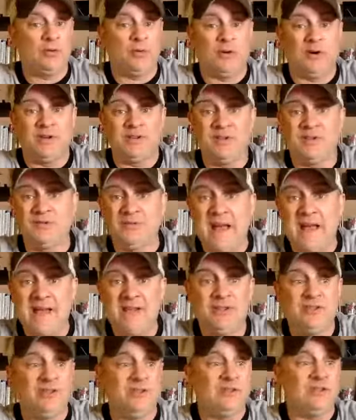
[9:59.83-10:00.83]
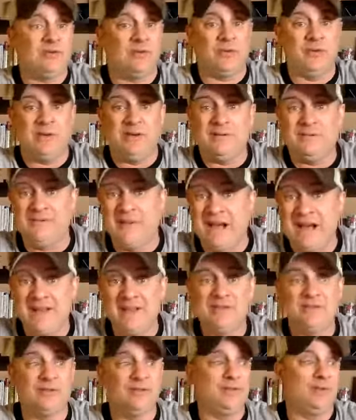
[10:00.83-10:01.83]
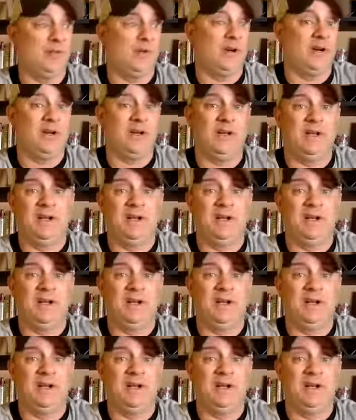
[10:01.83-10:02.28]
or a strategist or an advisor or a